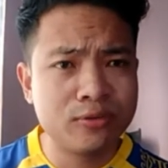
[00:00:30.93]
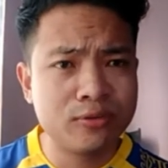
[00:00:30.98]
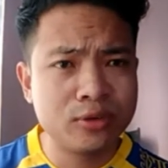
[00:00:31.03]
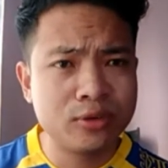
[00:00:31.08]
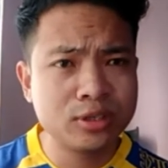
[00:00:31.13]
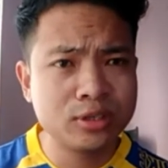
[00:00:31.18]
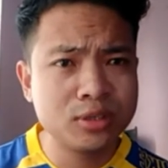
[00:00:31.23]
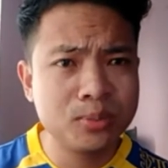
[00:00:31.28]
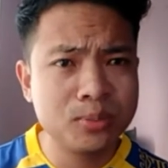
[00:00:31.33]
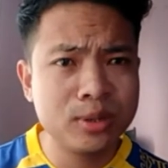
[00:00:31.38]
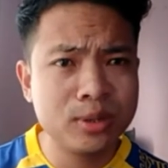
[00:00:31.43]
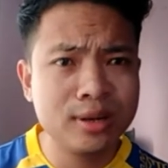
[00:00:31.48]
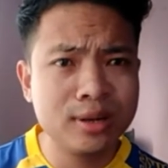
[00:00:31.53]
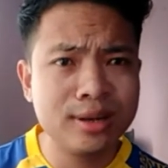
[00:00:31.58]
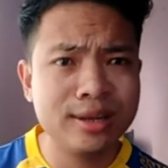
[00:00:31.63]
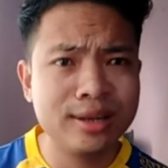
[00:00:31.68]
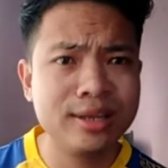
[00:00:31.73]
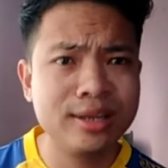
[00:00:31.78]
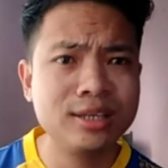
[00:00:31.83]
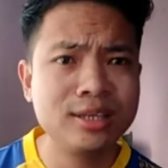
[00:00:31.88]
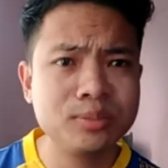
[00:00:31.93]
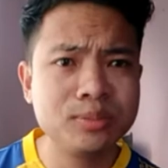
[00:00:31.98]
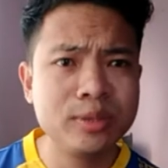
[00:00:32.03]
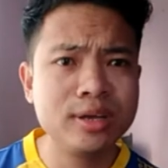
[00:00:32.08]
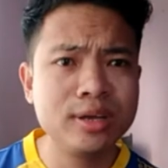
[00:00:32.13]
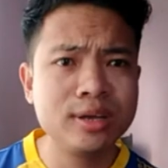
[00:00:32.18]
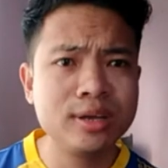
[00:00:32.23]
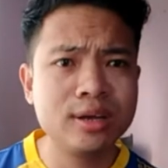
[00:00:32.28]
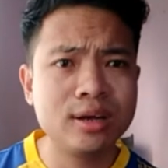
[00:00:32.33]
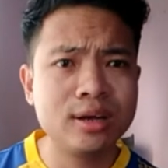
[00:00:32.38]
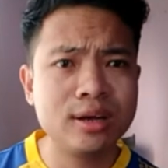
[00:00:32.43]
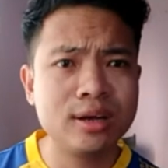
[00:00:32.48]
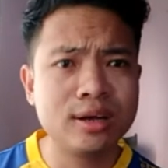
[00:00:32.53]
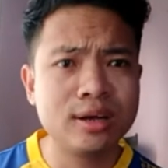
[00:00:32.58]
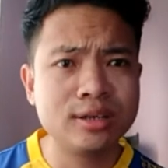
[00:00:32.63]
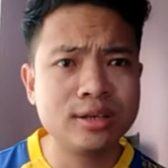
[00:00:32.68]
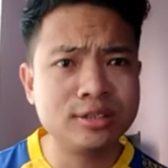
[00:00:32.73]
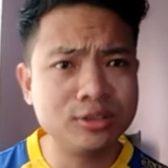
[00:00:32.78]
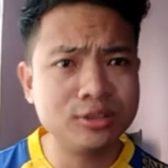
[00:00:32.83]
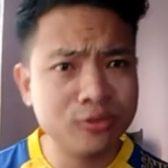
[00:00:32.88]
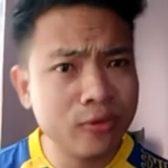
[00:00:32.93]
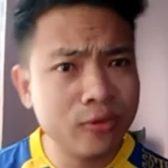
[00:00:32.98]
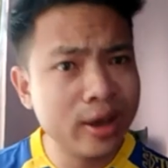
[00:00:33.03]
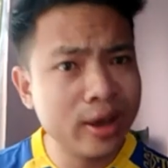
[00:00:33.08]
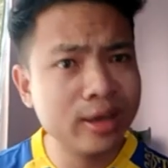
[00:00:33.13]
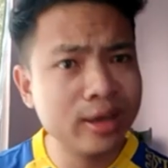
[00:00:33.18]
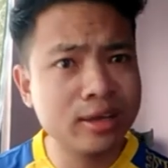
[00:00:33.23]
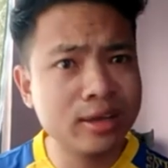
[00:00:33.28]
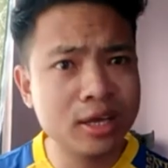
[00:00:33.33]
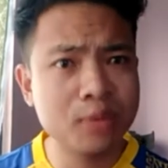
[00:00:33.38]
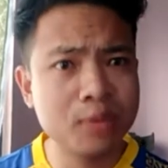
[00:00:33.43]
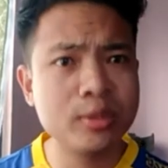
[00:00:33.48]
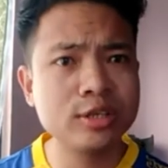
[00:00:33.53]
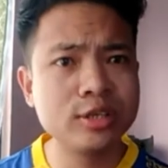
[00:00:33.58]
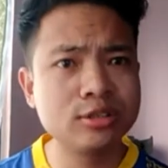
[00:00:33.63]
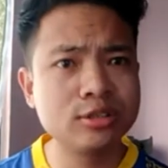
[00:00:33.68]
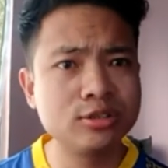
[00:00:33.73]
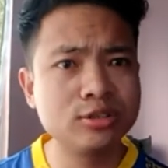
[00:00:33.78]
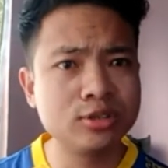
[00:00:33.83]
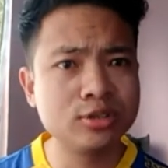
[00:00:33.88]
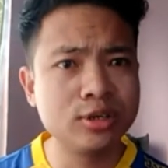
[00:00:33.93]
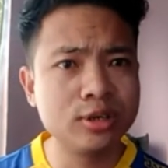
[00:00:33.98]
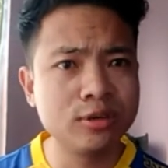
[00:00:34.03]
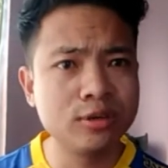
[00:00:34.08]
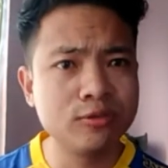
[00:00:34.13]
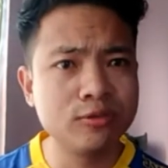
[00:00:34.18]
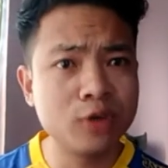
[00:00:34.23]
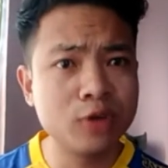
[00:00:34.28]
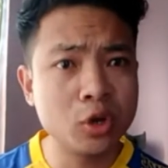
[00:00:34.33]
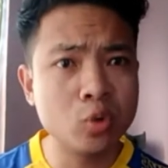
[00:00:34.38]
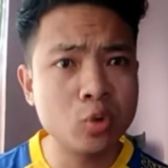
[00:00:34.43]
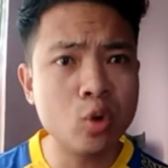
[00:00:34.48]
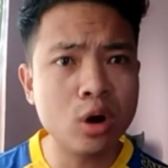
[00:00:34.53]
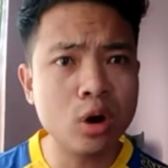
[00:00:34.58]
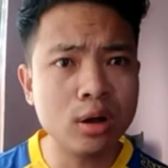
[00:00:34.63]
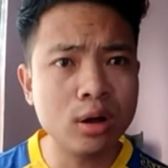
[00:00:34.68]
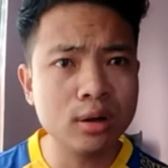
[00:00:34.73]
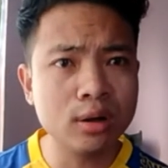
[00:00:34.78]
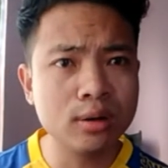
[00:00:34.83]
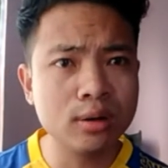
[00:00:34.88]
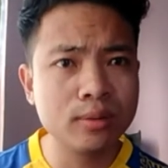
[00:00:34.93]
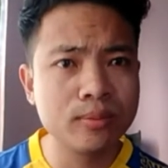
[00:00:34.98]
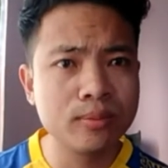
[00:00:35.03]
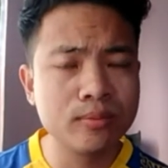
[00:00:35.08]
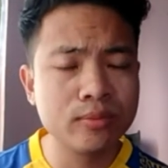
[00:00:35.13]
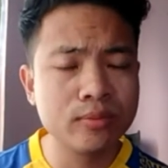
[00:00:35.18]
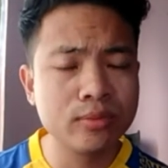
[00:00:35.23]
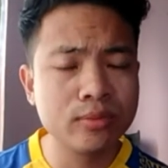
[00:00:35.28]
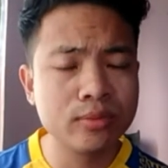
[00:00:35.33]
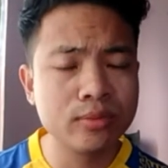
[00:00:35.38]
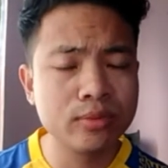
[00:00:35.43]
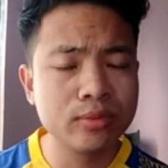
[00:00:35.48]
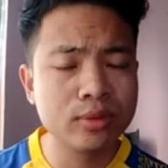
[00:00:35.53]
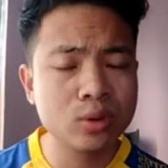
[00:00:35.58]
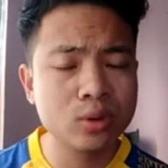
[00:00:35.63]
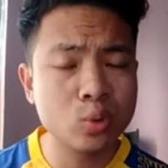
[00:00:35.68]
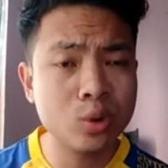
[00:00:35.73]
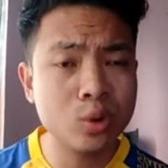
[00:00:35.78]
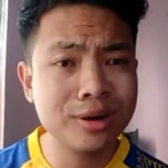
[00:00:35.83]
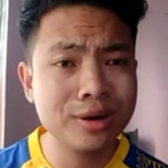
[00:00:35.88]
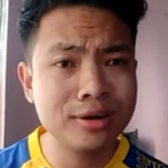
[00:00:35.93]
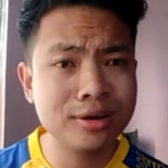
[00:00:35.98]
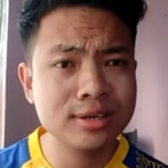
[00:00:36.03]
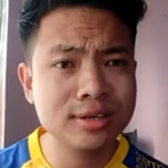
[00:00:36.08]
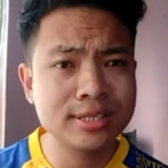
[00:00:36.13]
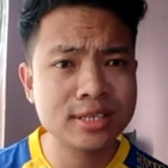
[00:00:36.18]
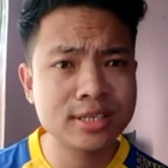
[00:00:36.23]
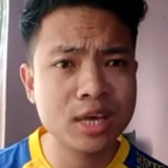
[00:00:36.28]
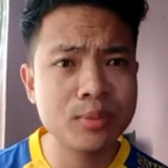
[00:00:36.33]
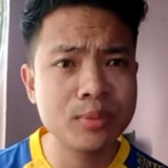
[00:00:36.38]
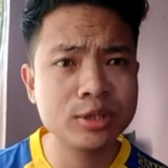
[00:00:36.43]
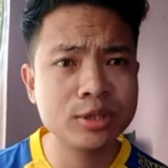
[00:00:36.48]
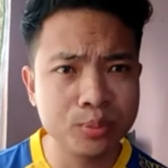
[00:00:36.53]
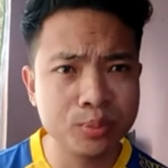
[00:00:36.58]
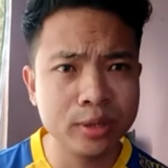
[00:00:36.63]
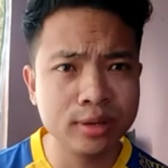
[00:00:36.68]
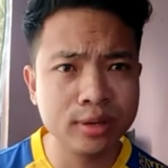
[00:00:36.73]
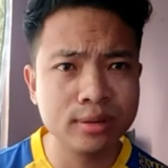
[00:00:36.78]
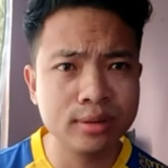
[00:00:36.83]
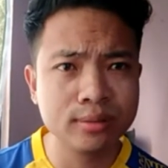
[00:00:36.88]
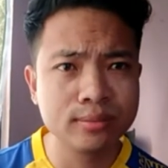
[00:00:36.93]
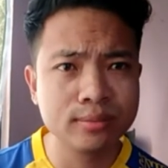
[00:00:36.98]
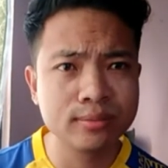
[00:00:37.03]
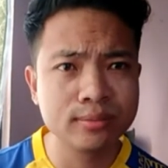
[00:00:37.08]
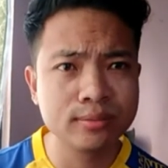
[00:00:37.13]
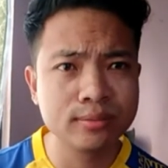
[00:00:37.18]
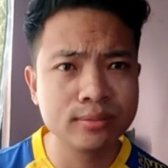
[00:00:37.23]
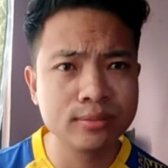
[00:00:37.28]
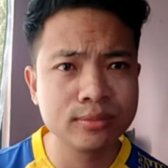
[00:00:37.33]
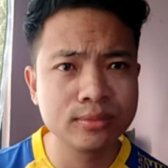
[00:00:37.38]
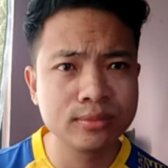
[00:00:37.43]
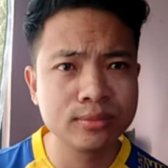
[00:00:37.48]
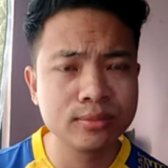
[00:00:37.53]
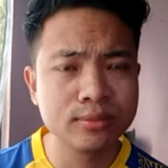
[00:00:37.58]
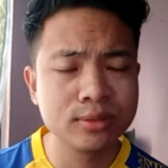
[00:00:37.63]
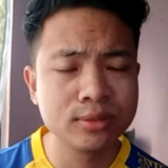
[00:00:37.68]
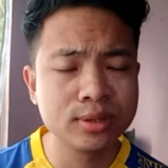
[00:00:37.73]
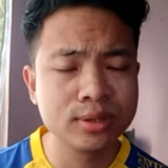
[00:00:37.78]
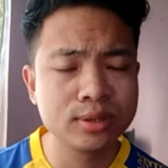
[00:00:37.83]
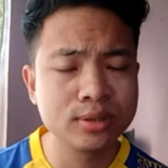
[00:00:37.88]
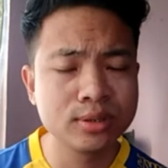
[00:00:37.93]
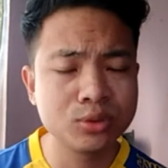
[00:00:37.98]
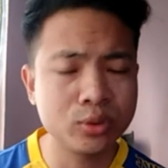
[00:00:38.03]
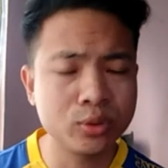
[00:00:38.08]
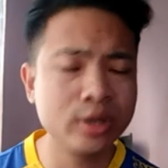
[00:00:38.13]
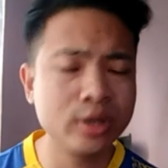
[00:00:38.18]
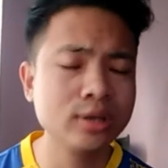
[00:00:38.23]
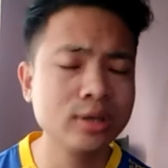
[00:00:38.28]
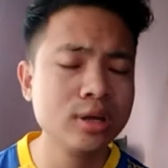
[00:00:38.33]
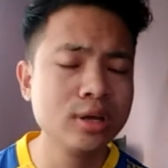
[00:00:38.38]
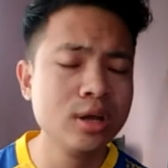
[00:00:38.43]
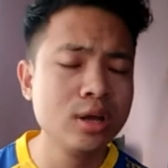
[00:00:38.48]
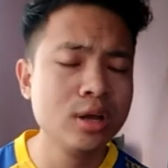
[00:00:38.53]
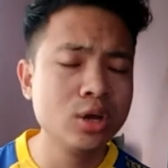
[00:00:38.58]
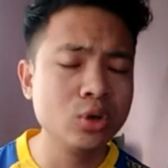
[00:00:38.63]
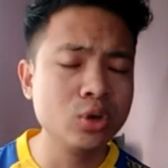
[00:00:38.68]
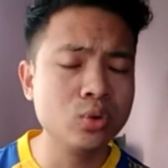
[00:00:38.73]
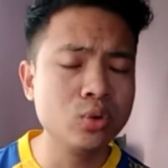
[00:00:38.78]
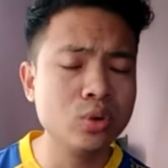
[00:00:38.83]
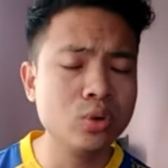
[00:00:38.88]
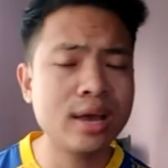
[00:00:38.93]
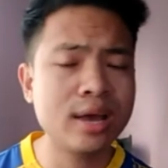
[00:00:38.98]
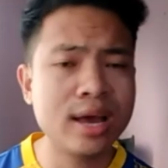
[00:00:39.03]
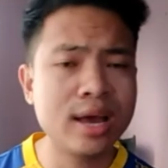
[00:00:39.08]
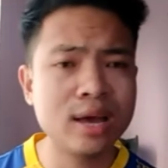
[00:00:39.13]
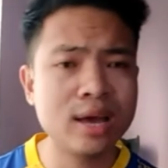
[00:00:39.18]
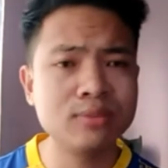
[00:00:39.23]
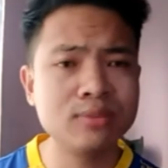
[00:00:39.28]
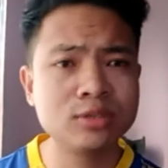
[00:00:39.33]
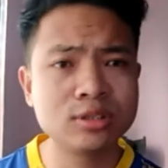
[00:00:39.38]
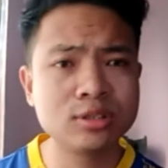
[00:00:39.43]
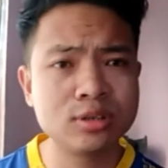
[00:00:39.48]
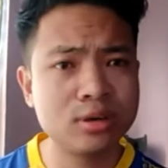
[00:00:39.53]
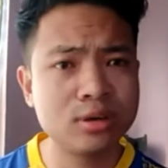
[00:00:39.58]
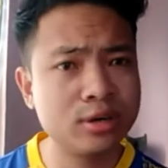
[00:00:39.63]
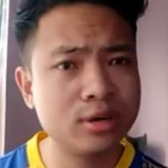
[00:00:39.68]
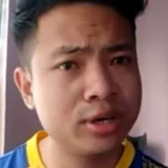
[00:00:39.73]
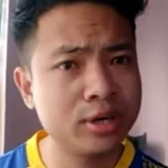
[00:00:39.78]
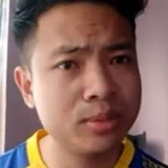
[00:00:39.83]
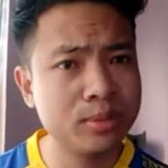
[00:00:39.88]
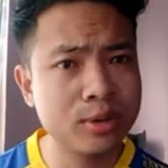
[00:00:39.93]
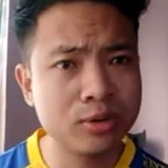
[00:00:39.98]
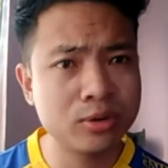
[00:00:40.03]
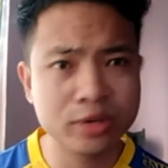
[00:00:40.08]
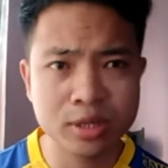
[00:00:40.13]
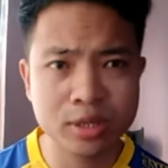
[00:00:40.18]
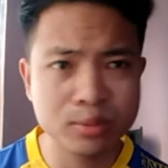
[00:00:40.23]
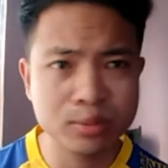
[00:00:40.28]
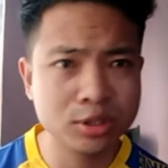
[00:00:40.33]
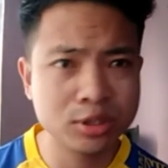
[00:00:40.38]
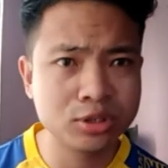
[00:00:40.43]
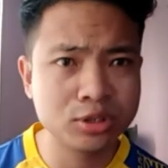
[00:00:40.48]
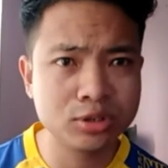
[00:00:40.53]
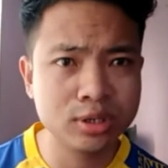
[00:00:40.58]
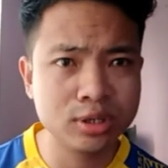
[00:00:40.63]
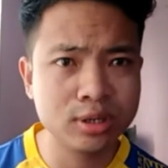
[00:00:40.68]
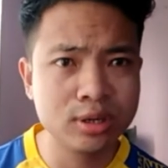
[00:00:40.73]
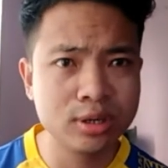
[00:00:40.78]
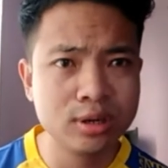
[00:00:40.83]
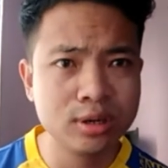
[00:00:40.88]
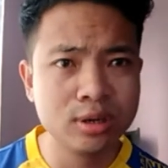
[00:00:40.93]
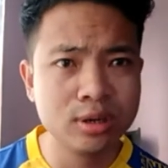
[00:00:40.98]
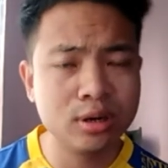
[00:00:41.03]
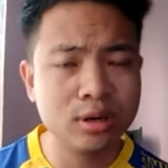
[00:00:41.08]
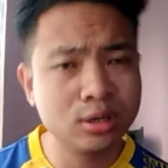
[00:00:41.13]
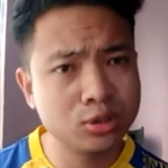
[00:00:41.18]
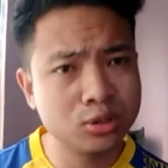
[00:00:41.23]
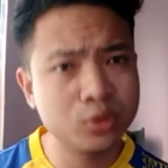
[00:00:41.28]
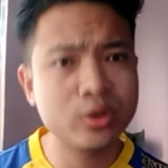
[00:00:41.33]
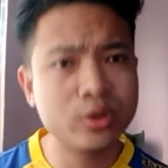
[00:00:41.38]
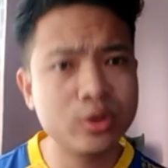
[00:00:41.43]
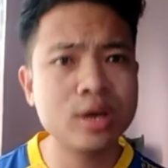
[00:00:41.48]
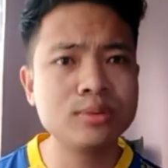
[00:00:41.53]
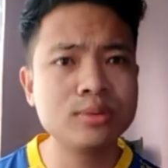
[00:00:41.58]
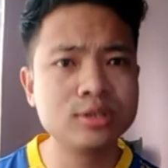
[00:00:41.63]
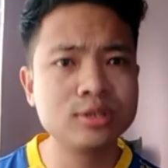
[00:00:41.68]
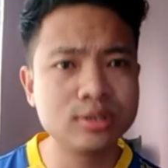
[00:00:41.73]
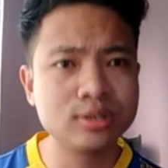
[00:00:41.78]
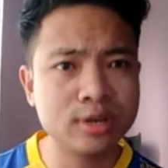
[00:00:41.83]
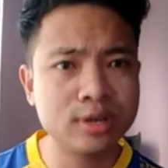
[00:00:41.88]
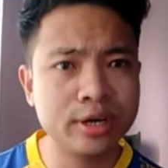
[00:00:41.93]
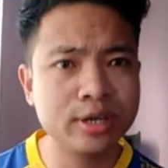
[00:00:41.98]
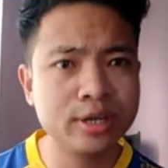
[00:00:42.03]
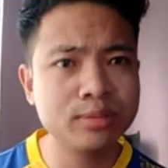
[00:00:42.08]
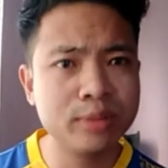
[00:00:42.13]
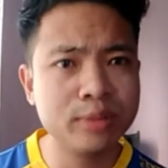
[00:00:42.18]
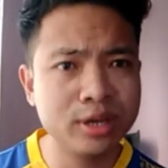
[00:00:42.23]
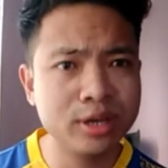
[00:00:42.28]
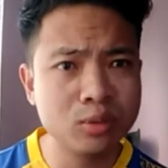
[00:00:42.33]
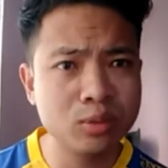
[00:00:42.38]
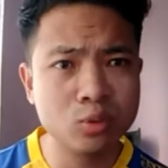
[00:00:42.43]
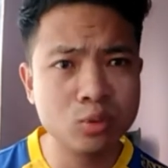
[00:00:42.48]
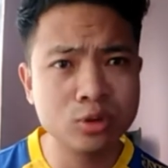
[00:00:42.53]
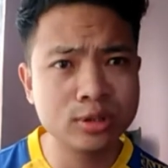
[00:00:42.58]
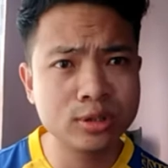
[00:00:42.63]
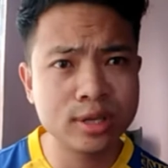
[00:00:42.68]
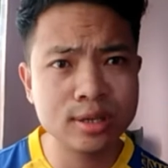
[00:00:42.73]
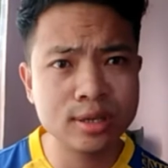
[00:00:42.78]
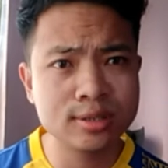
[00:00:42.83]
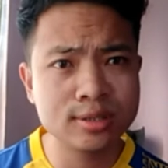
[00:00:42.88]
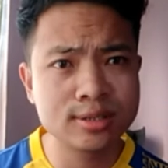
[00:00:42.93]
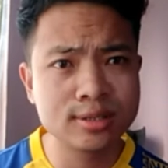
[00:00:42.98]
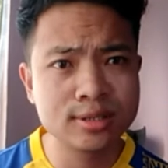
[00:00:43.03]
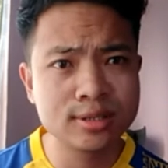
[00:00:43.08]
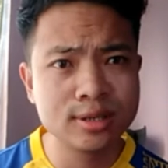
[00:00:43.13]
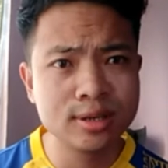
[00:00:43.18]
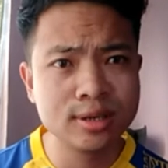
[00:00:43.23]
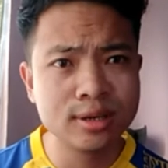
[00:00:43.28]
First of all, let me define chemistry for you all. What does chemistry mean? Right, you all have just heard about chemistry, also you have studied many more things,